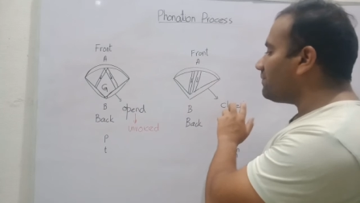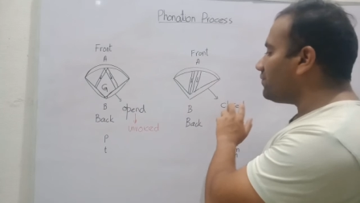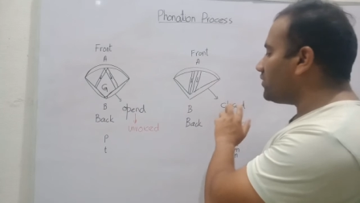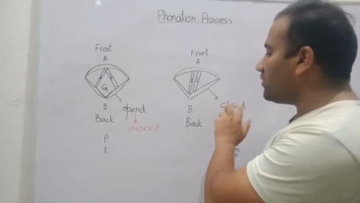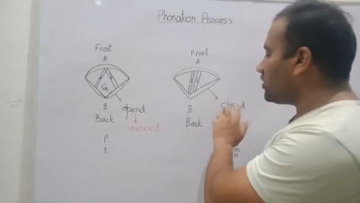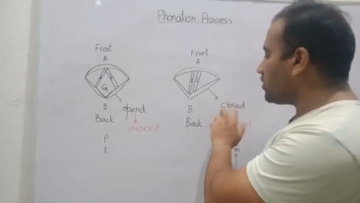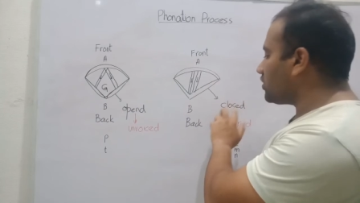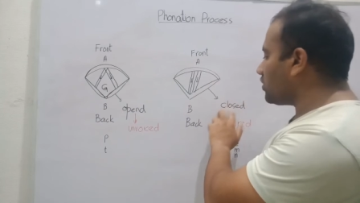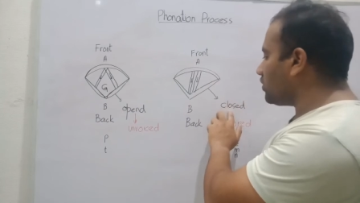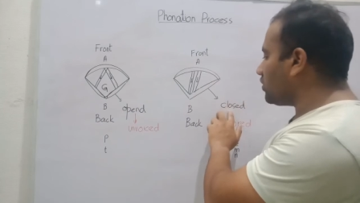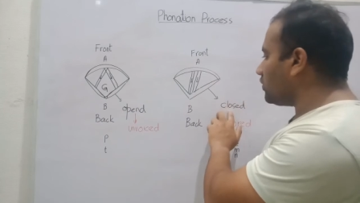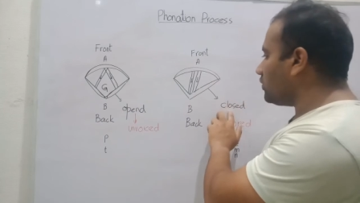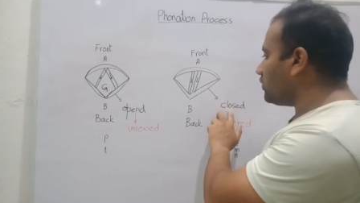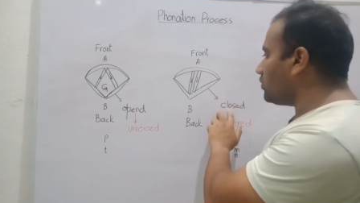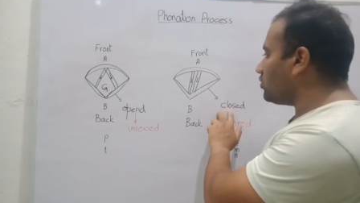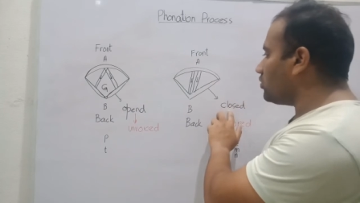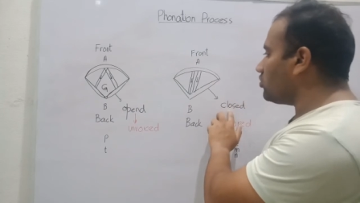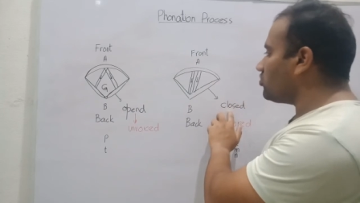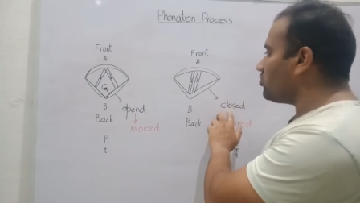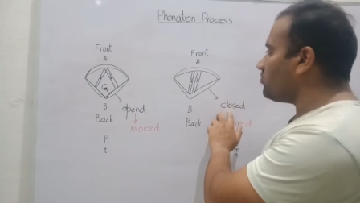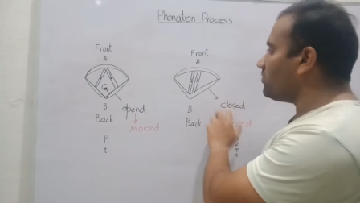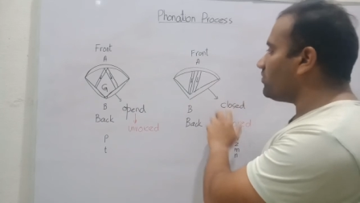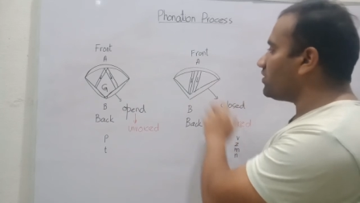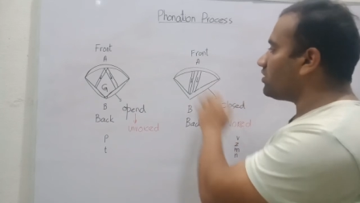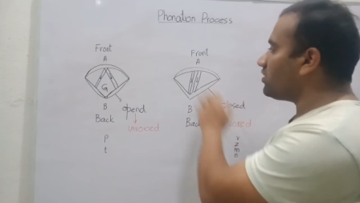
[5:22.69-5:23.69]
the
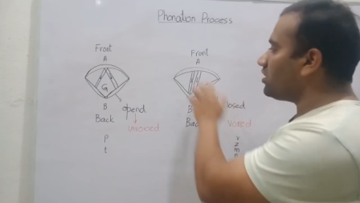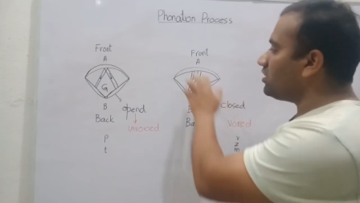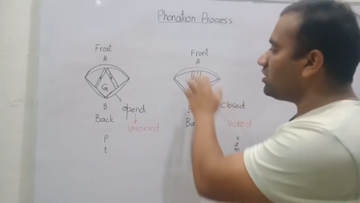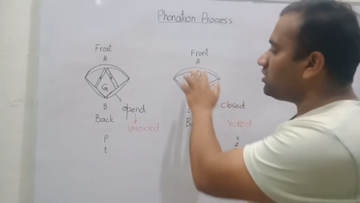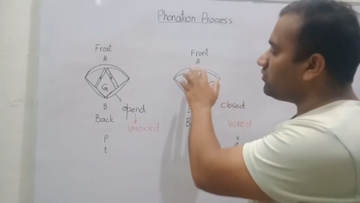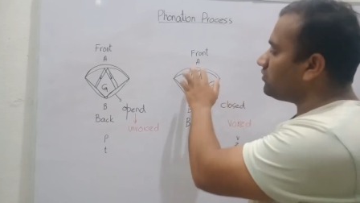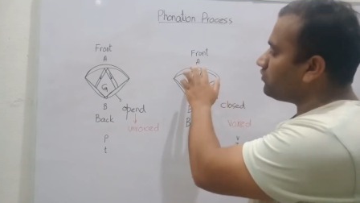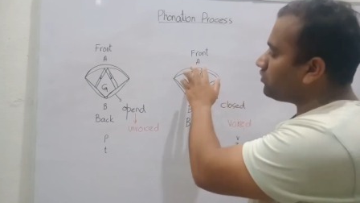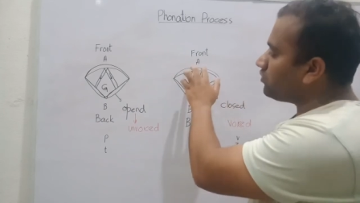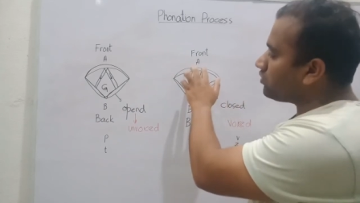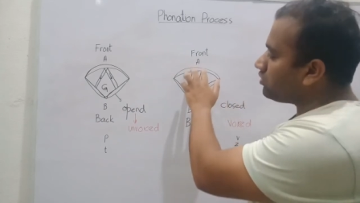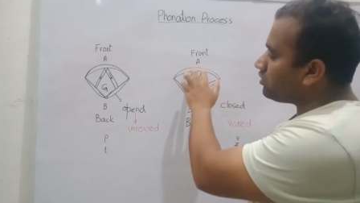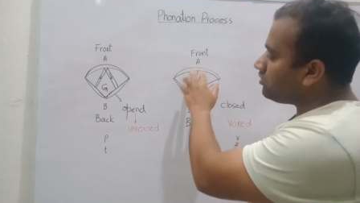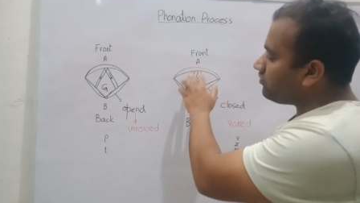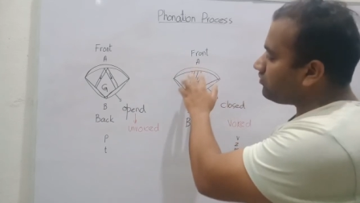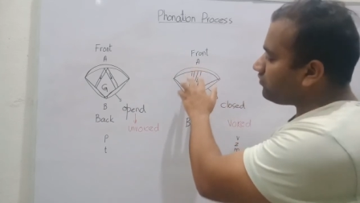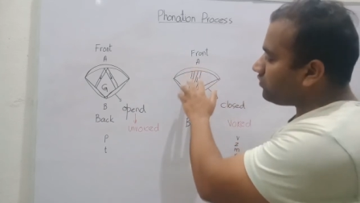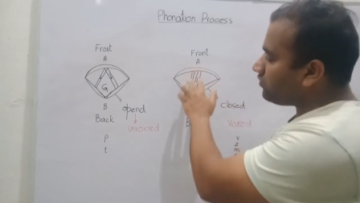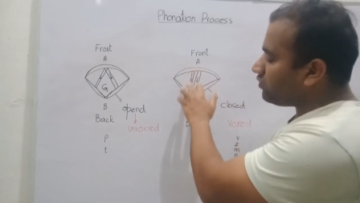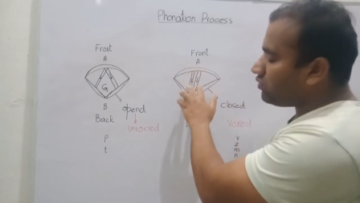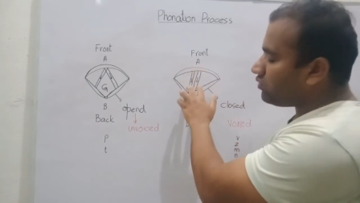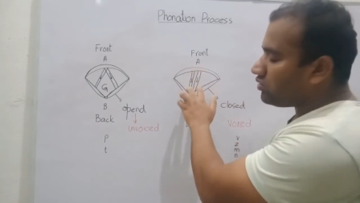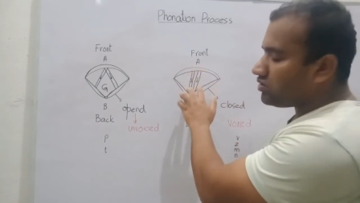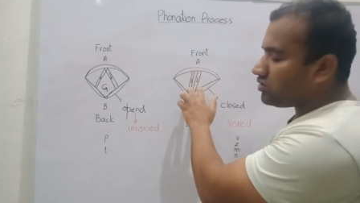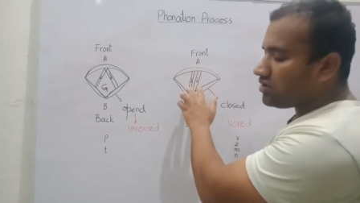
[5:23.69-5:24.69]
closed because the vocal
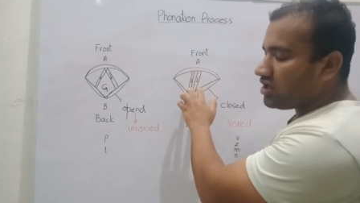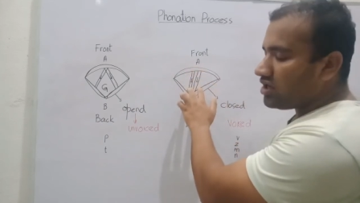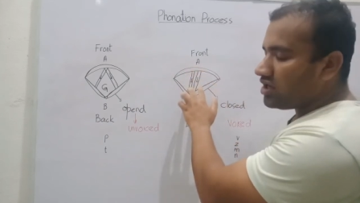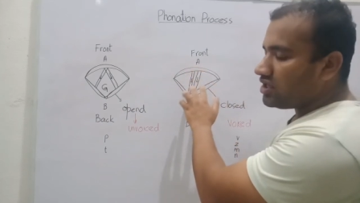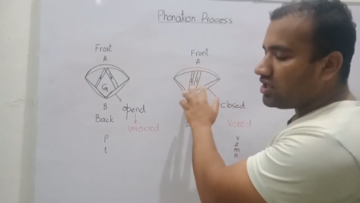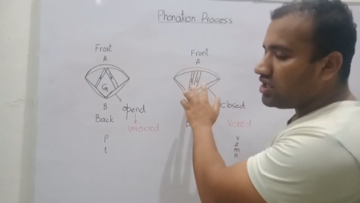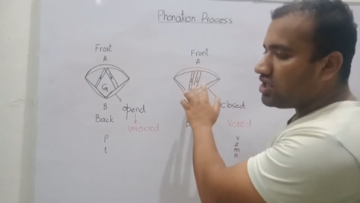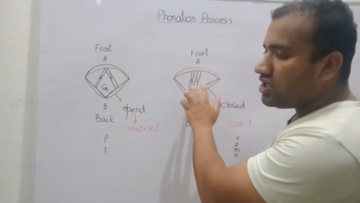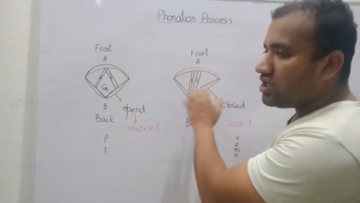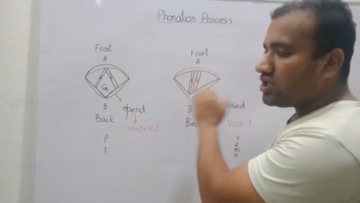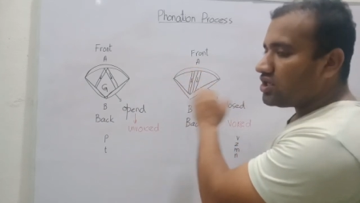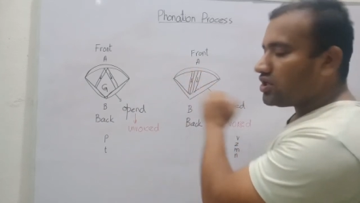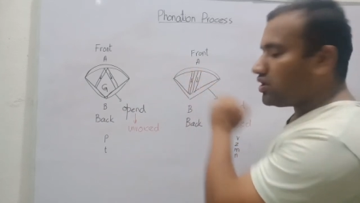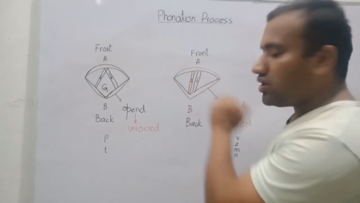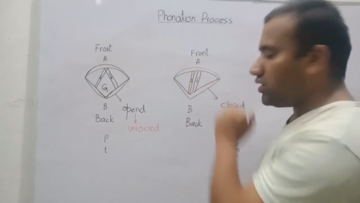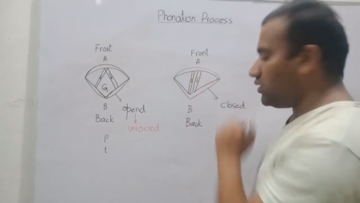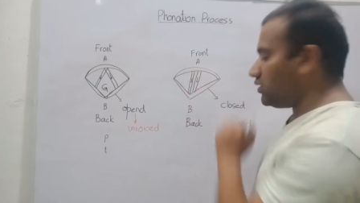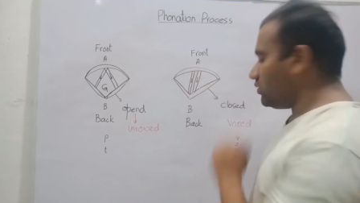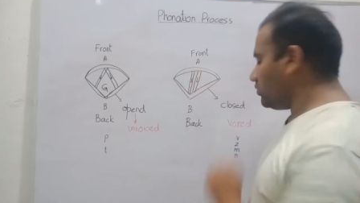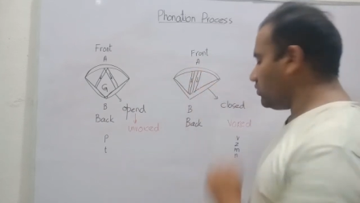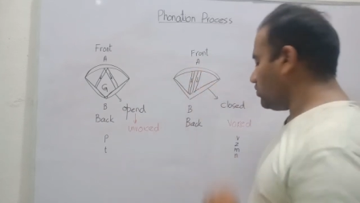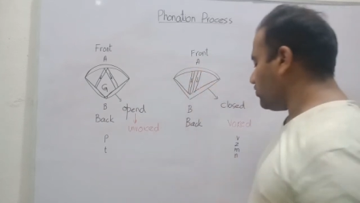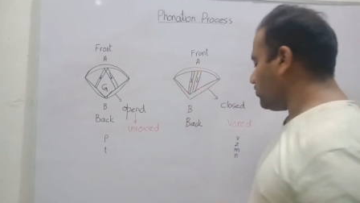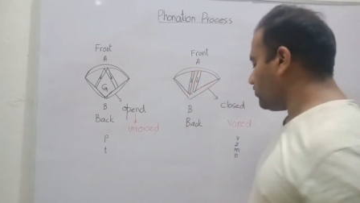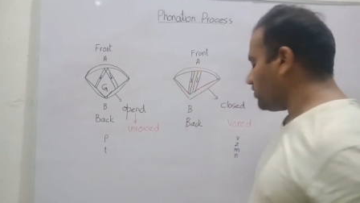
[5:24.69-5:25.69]
folds are
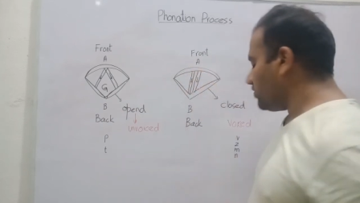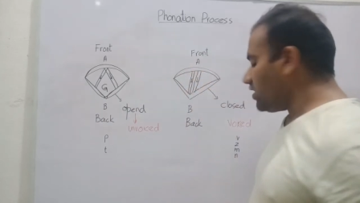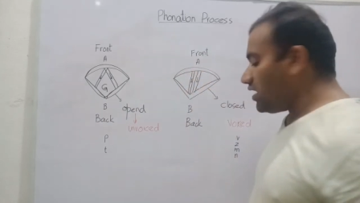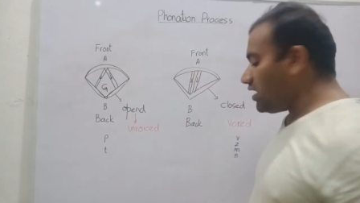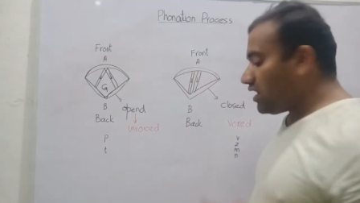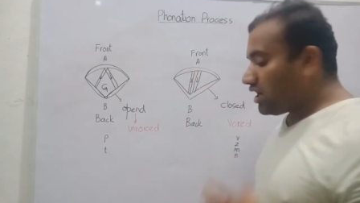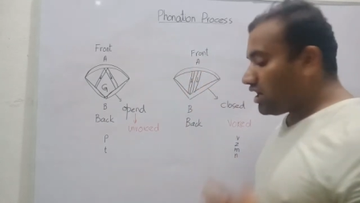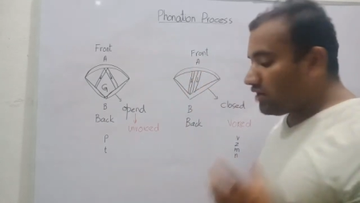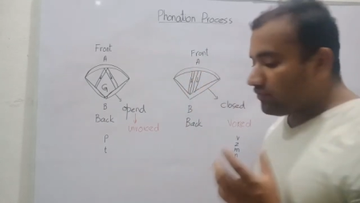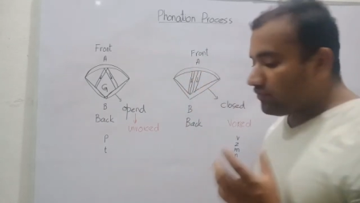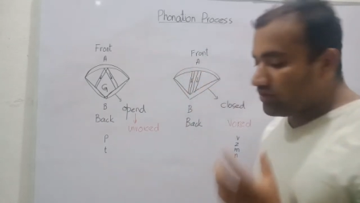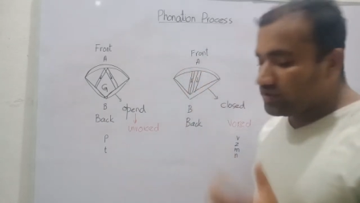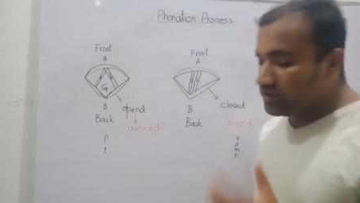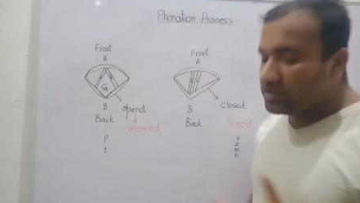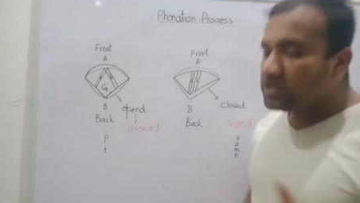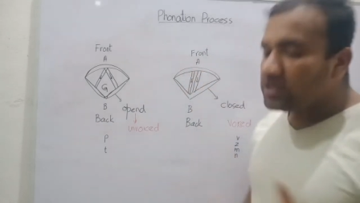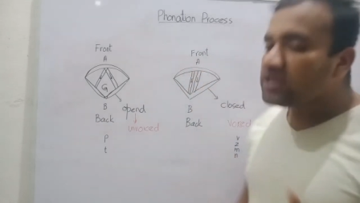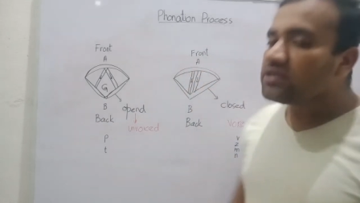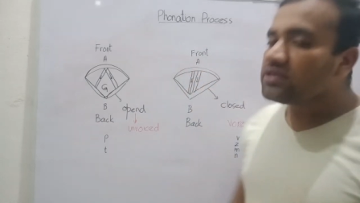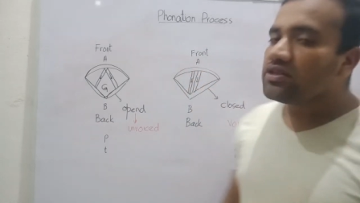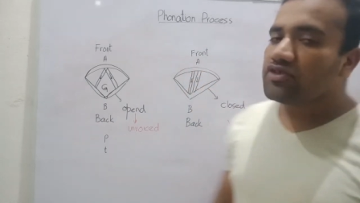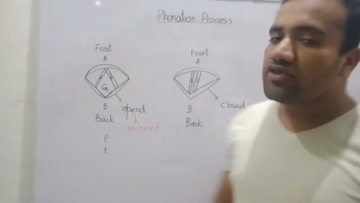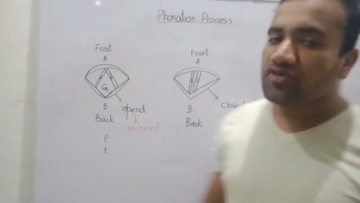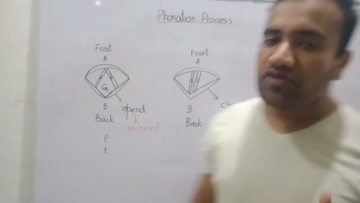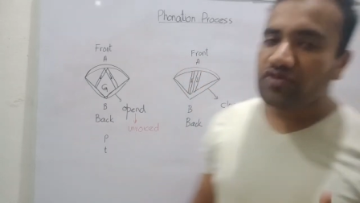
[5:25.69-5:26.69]
closed. And what are the